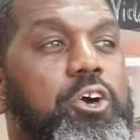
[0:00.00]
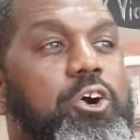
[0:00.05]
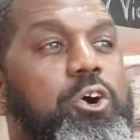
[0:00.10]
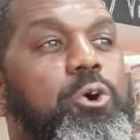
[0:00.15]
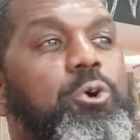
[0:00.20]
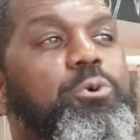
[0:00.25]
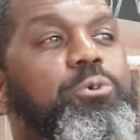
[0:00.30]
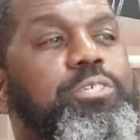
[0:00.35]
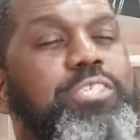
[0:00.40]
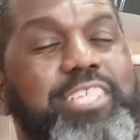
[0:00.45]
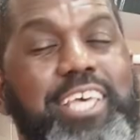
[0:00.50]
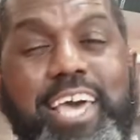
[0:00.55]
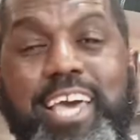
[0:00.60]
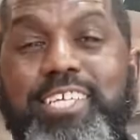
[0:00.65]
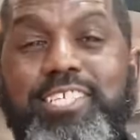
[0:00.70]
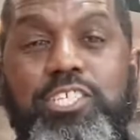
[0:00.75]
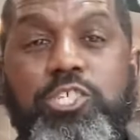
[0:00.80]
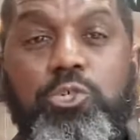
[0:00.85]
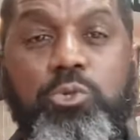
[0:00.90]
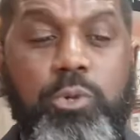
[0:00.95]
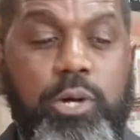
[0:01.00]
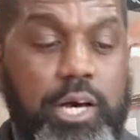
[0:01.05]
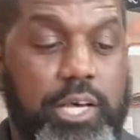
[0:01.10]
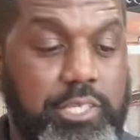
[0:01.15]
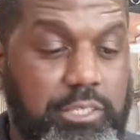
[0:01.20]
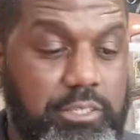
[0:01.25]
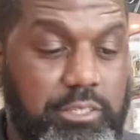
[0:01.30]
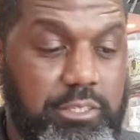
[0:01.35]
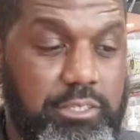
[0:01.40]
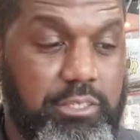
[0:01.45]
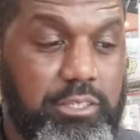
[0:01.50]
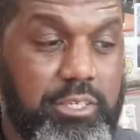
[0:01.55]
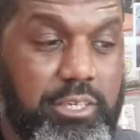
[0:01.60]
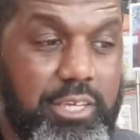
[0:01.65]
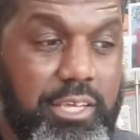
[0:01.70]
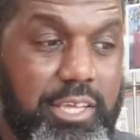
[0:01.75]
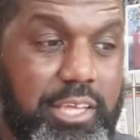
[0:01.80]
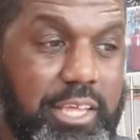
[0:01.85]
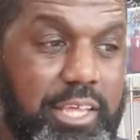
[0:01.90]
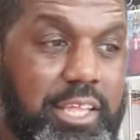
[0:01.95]
who says to us
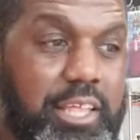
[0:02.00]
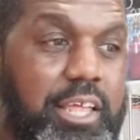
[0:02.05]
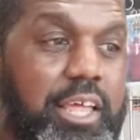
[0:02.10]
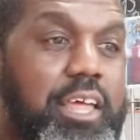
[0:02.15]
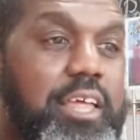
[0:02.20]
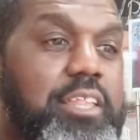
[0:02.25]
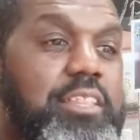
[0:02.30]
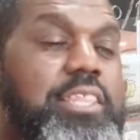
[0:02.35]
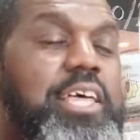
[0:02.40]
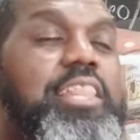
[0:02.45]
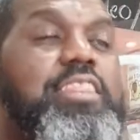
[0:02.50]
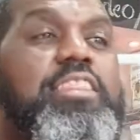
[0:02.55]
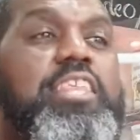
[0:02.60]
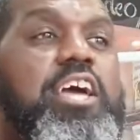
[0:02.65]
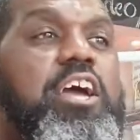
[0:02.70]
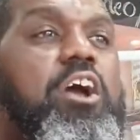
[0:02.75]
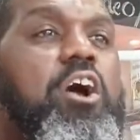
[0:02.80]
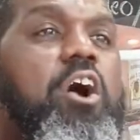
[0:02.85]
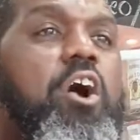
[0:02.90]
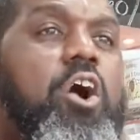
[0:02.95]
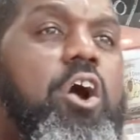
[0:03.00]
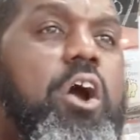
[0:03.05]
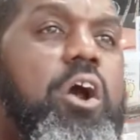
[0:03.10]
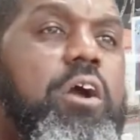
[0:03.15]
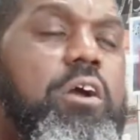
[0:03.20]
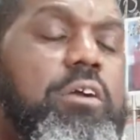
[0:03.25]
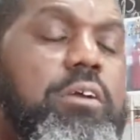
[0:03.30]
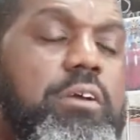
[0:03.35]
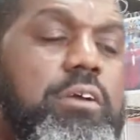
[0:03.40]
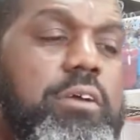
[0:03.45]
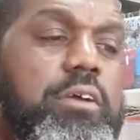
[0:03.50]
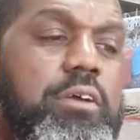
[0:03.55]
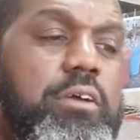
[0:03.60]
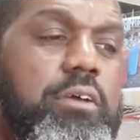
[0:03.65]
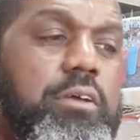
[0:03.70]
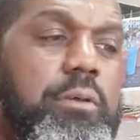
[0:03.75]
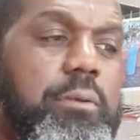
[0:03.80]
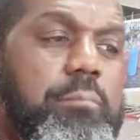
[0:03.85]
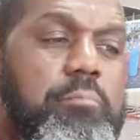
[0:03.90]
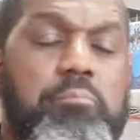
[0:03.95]
that there are
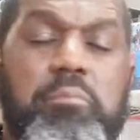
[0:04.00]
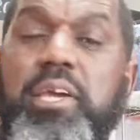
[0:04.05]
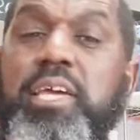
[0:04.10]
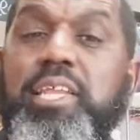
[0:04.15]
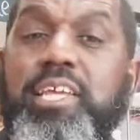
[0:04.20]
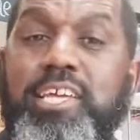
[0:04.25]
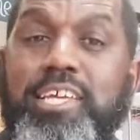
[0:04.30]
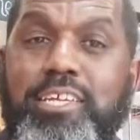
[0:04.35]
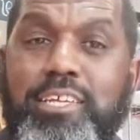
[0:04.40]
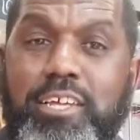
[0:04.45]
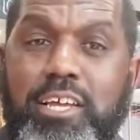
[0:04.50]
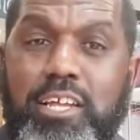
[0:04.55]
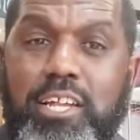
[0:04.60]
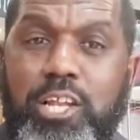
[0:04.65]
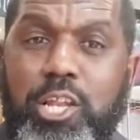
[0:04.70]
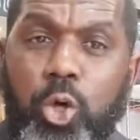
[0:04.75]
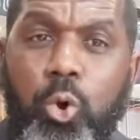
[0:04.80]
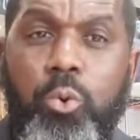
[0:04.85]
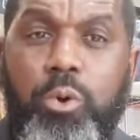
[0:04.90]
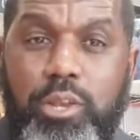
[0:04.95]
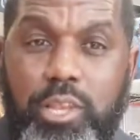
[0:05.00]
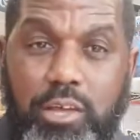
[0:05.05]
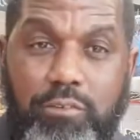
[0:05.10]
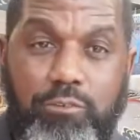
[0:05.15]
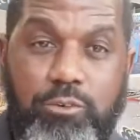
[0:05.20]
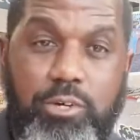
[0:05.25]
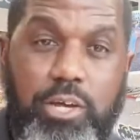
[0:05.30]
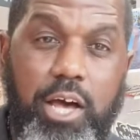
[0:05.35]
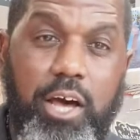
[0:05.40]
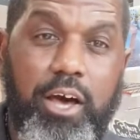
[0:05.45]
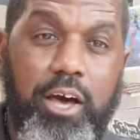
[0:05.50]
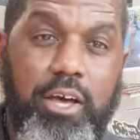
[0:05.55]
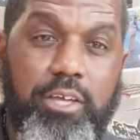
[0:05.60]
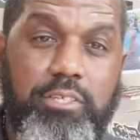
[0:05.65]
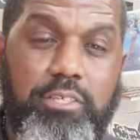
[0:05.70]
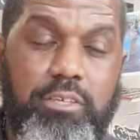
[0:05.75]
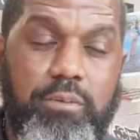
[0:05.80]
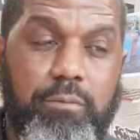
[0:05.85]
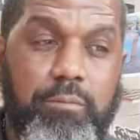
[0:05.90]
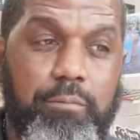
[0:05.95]
many lower-level
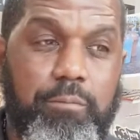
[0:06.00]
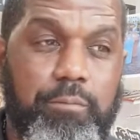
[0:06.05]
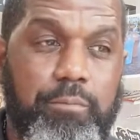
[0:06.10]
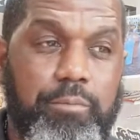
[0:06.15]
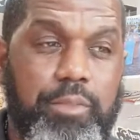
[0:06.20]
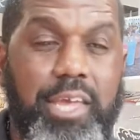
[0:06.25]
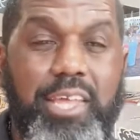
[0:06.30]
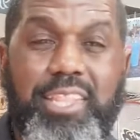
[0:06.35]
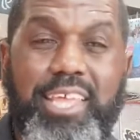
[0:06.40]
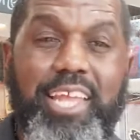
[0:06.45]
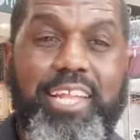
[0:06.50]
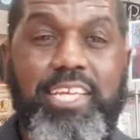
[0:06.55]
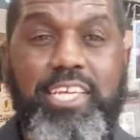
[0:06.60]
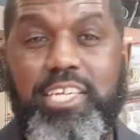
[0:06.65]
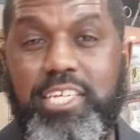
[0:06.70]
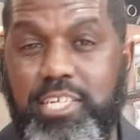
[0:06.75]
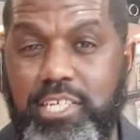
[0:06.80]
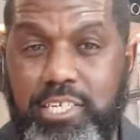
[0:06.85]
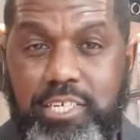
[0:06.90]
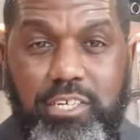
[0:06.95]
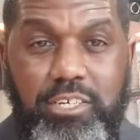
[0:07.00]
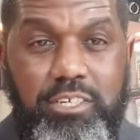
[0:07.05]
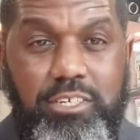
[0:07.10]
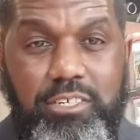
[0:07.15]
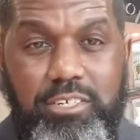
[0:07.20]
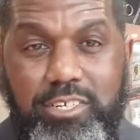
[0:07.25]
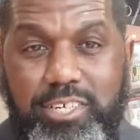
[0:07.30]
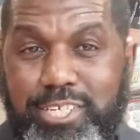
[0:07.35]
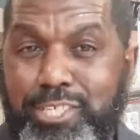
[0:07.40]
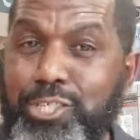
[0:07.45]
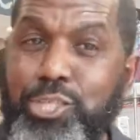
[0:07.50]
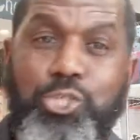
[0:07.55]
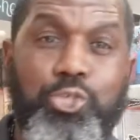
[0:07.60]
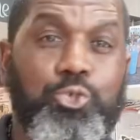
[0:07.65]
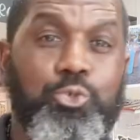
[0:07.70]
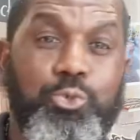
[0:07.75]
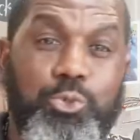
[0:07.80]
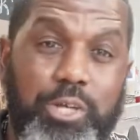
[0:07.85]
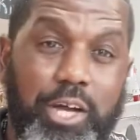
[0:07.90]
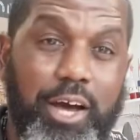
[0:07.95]
gods, and that he is the
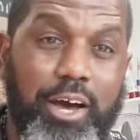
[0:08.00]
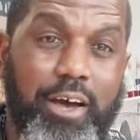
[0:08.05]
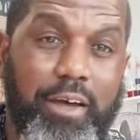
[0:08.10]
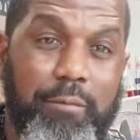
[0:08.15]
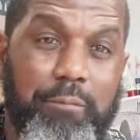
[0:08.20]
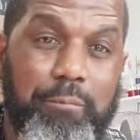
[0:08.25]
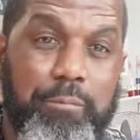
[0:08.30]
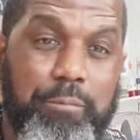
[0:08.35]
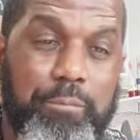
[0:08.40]
true God.